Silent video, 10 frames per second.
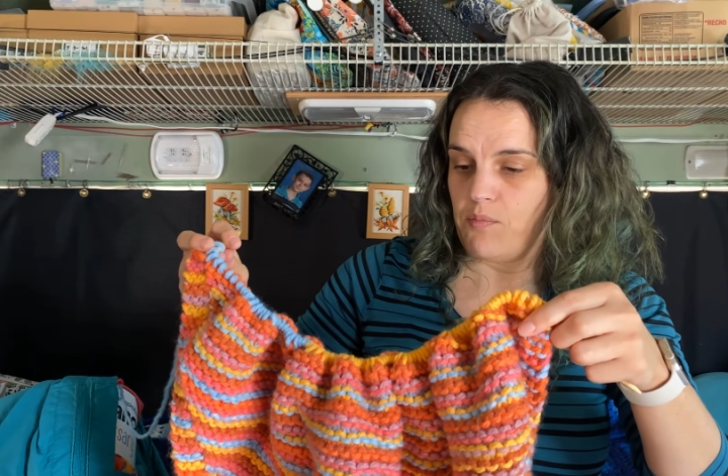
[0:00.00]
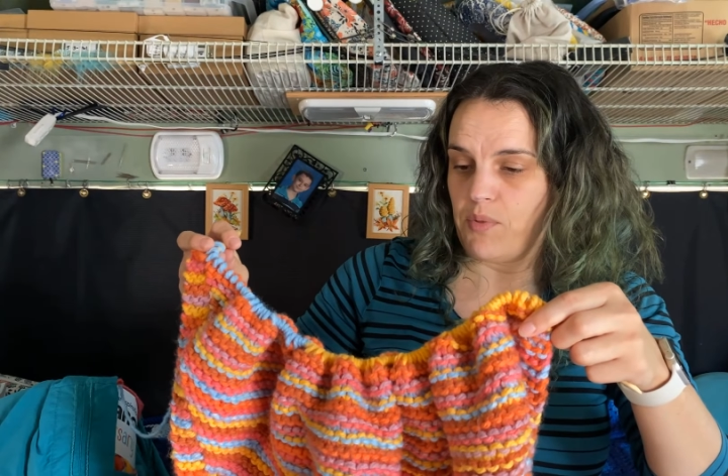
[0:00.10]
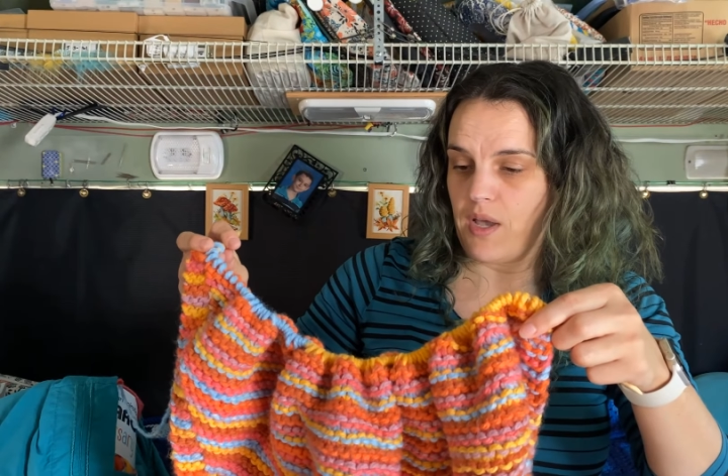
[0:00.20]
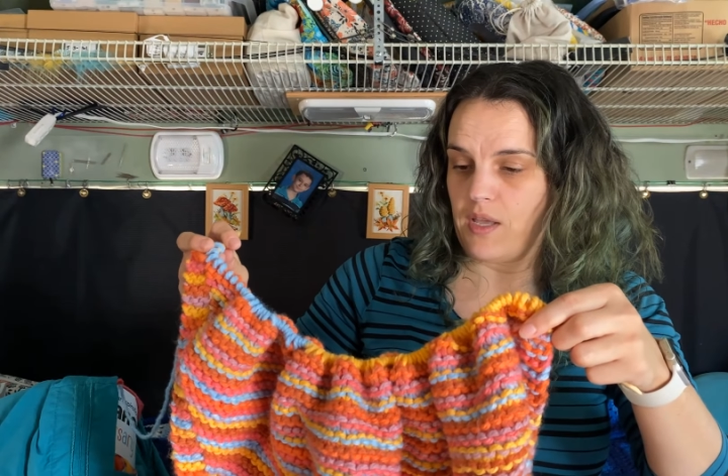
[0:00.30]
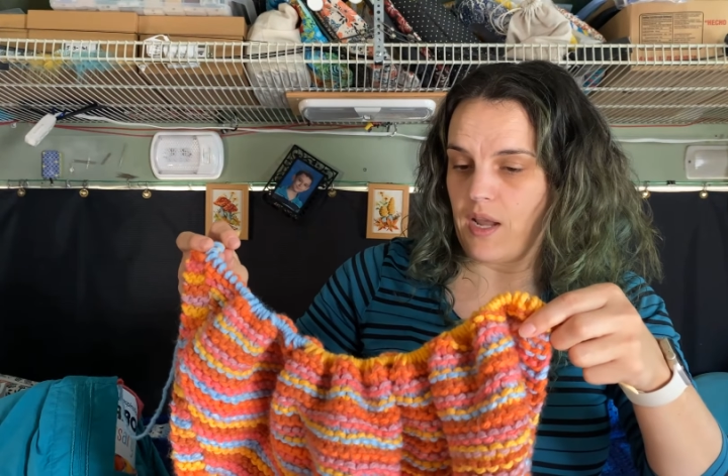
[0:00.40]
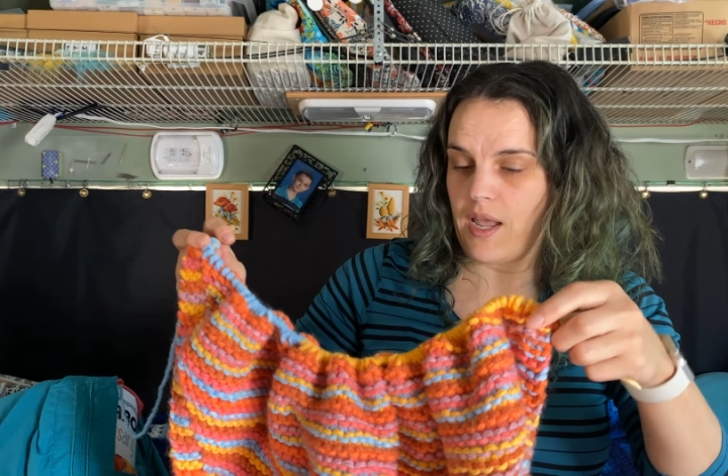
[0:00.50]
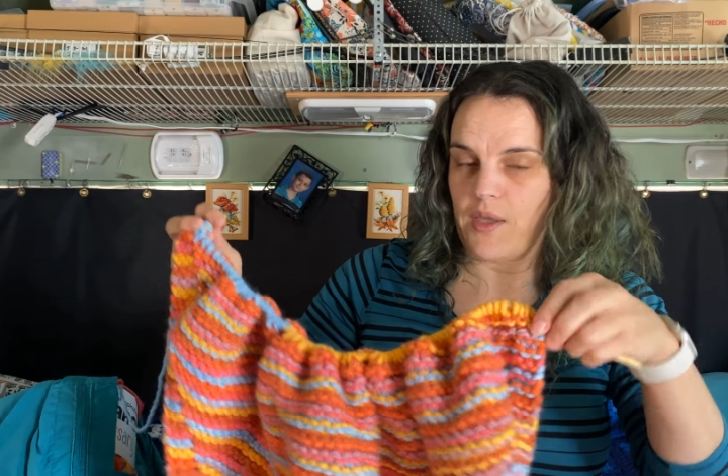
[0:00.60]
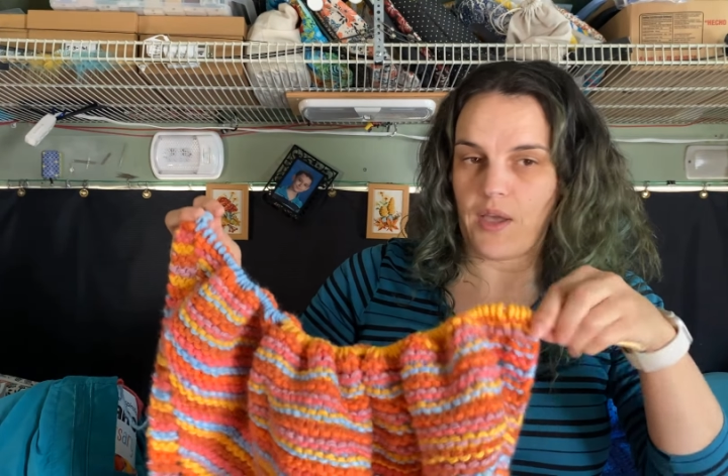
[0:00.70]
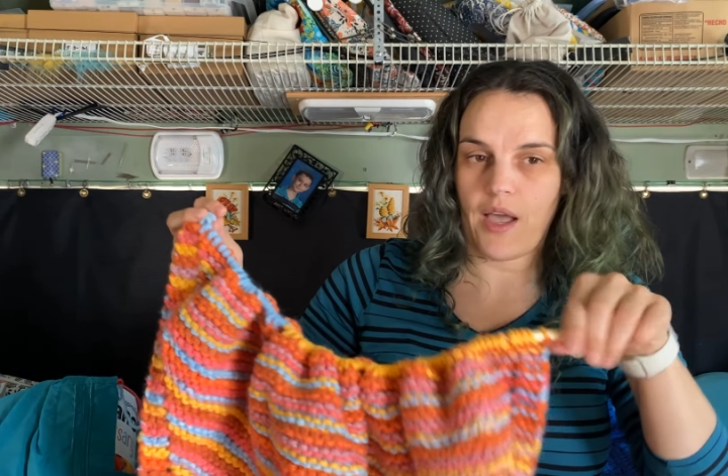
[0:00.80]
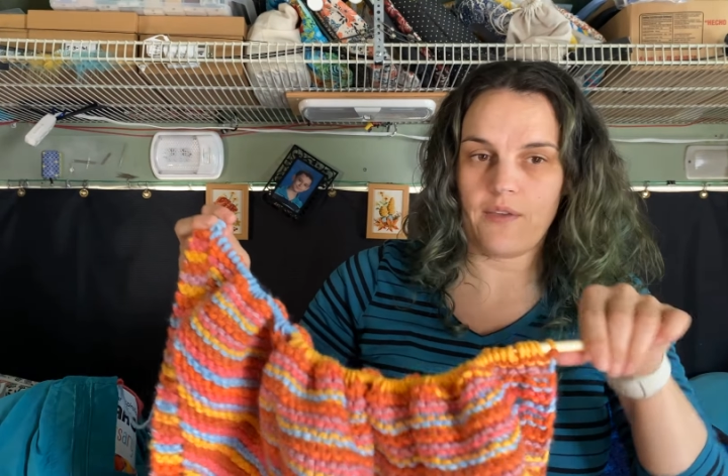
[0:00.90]
But
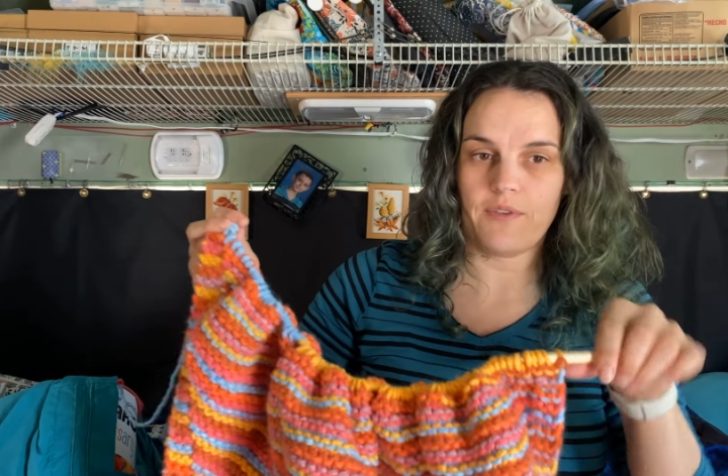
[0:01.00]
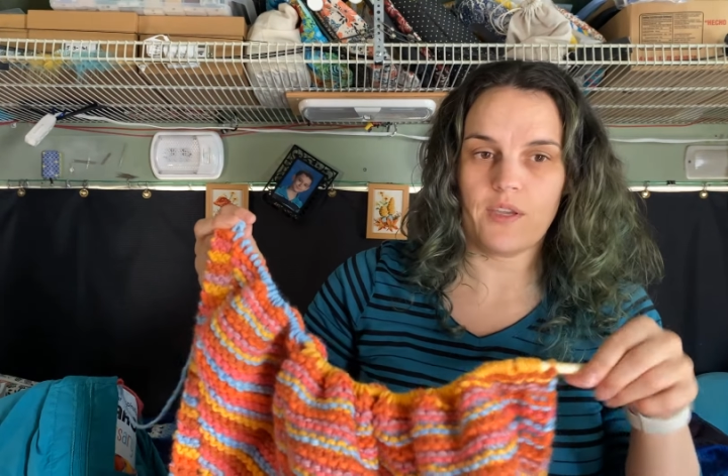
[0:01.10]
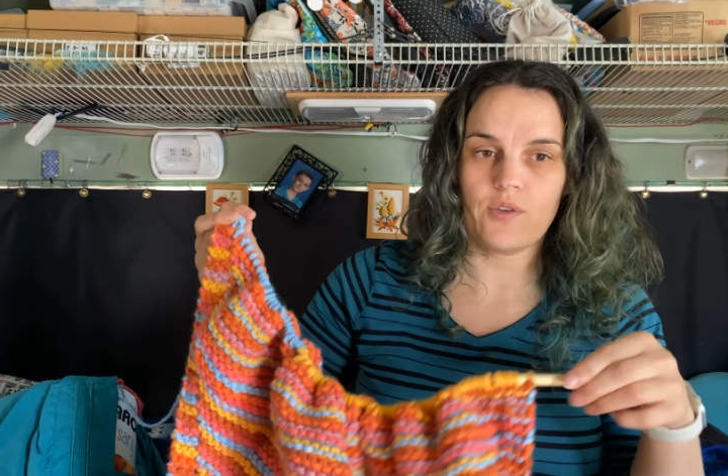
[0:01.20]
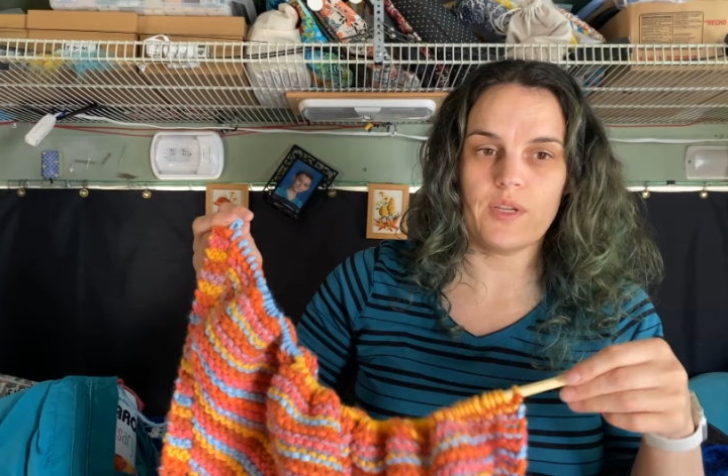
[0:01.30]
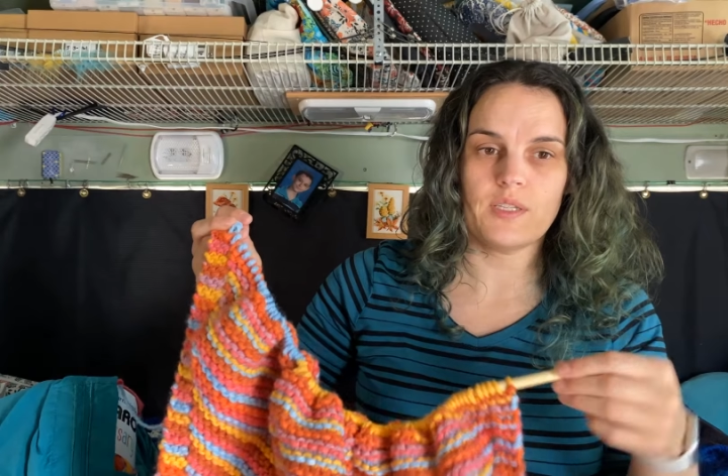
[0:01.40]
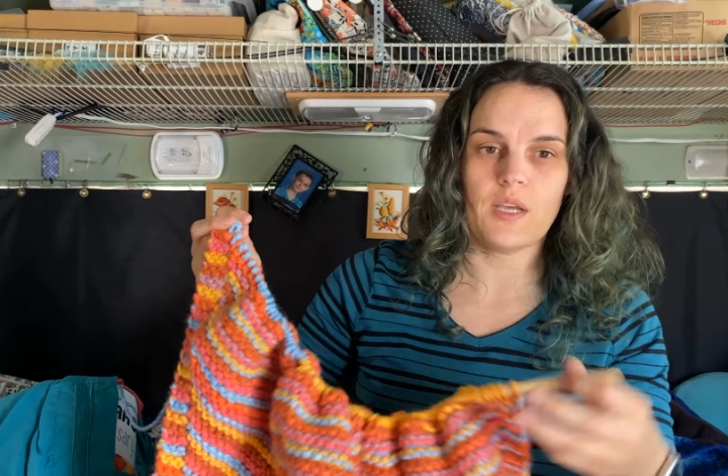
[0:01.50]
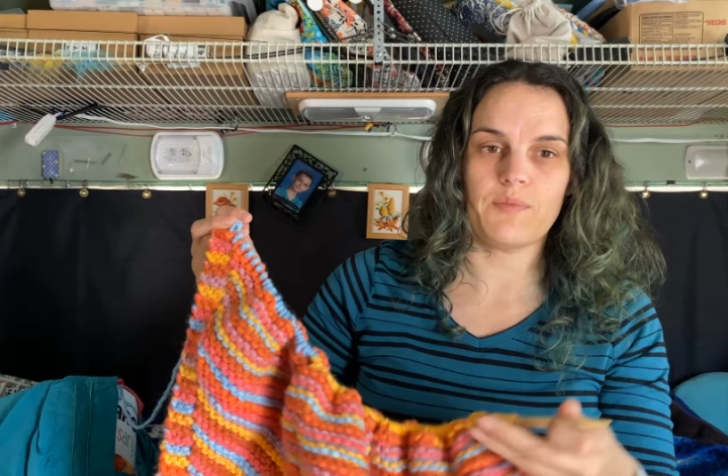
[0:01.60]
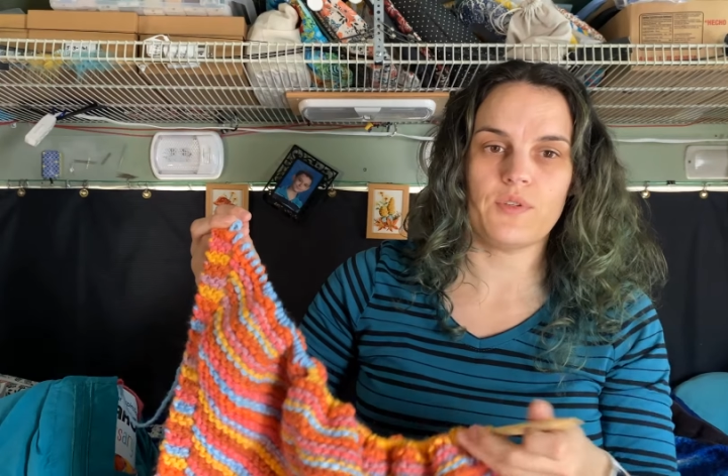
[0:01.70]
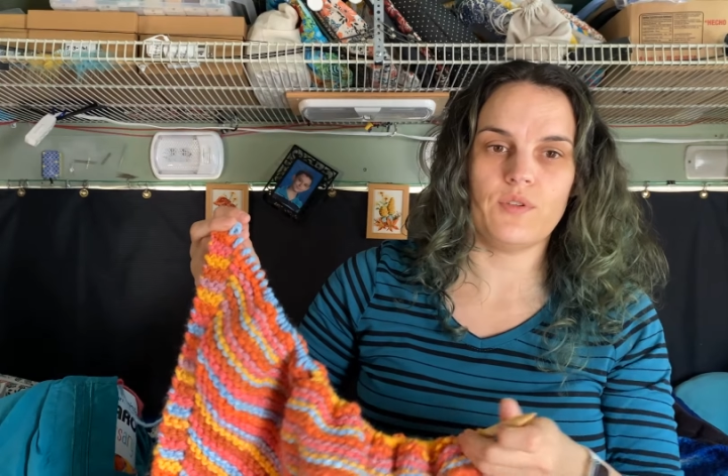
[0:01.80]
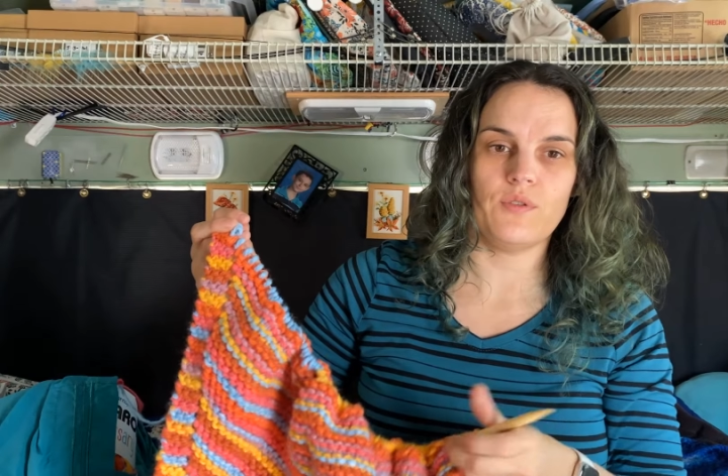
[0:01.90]
I've increased
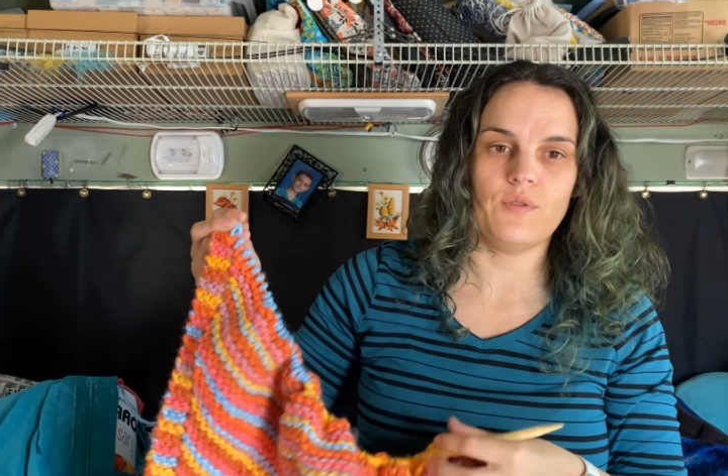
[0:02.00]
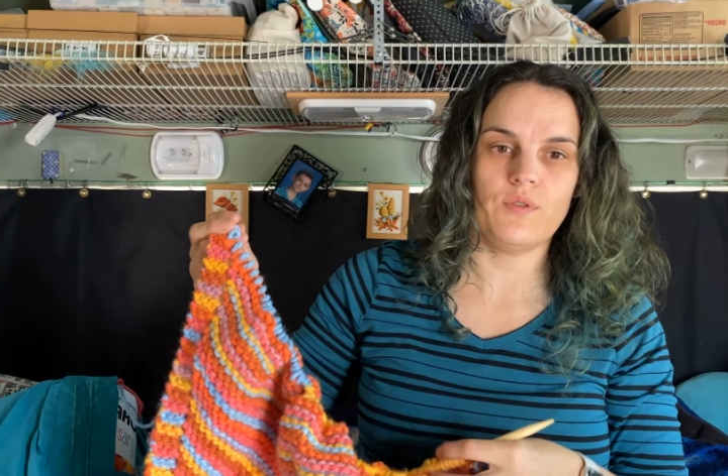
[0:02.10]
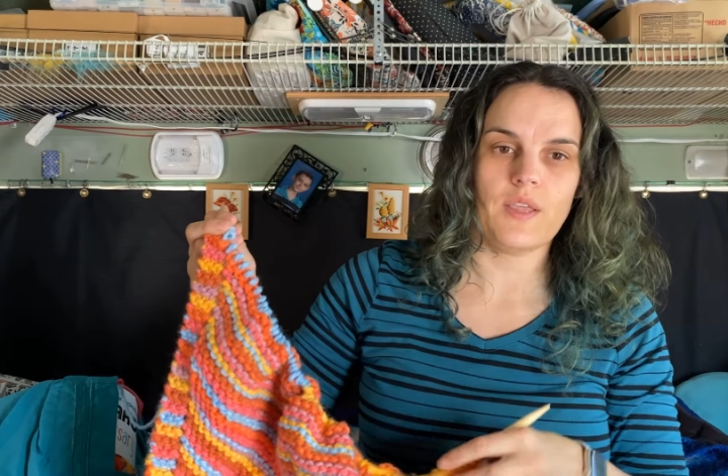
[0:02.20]
up to